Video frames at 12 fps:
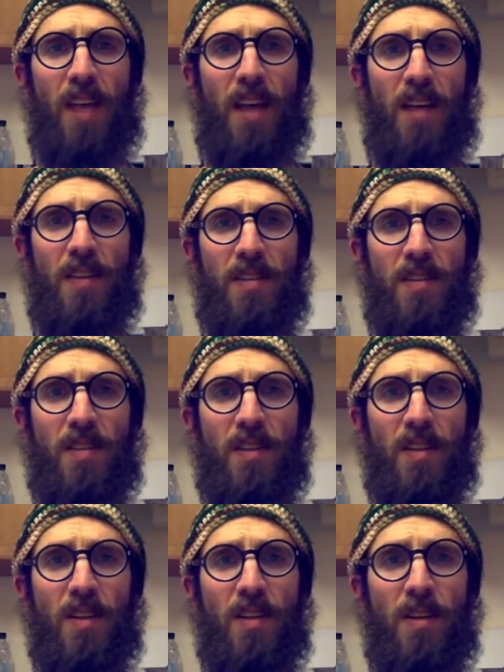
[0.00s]
has
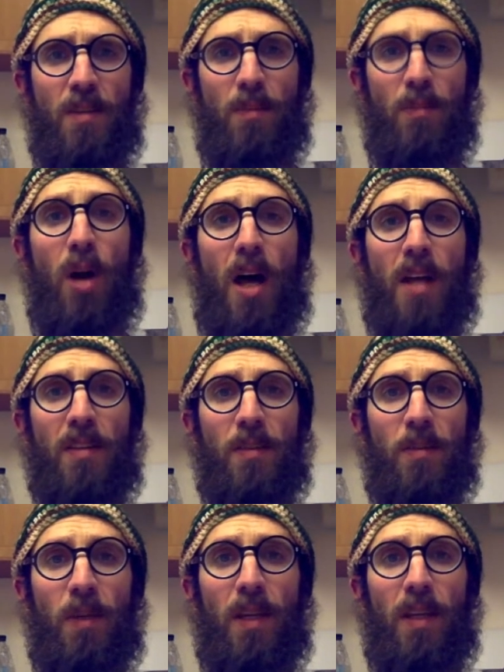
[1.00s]
brought to
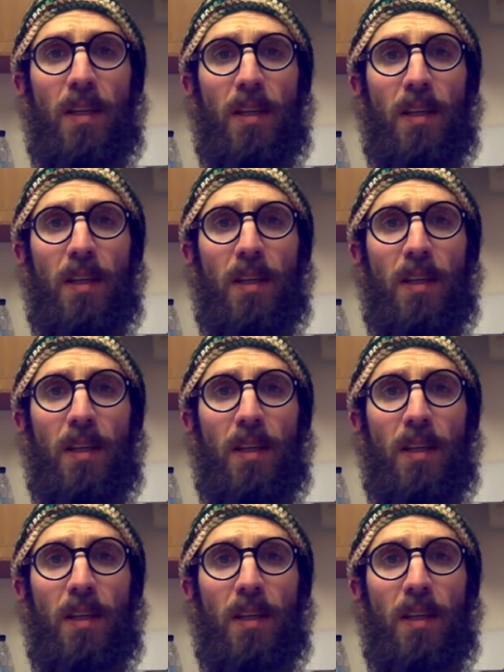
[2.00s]
me.